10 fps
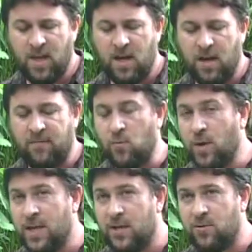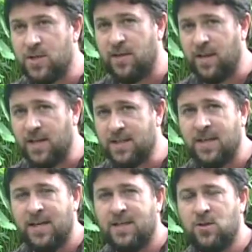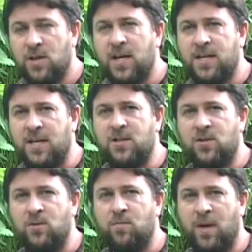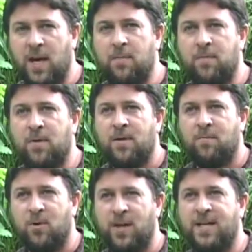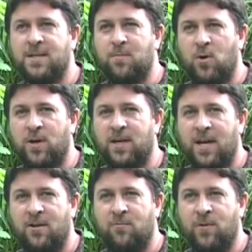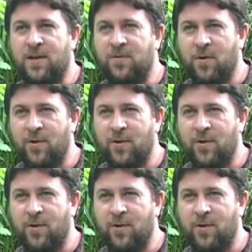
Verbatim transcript: Uh, if you're really interested in this, it's a good idea to pick up Berlin's book and read through